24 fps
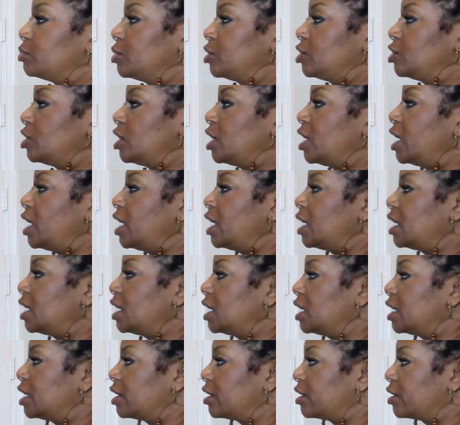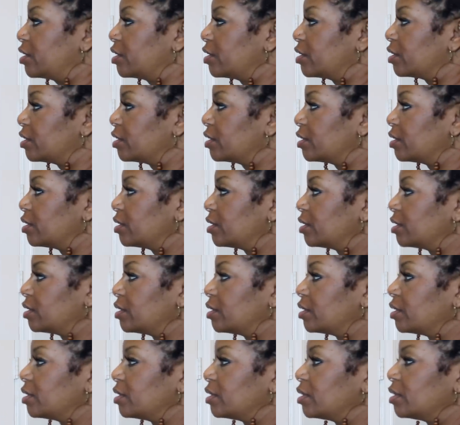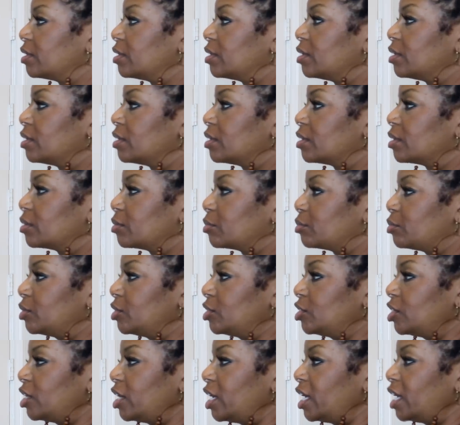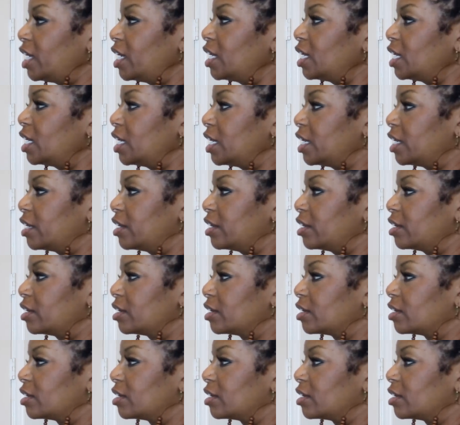Put your hand in here. Huh? Put your hand in here.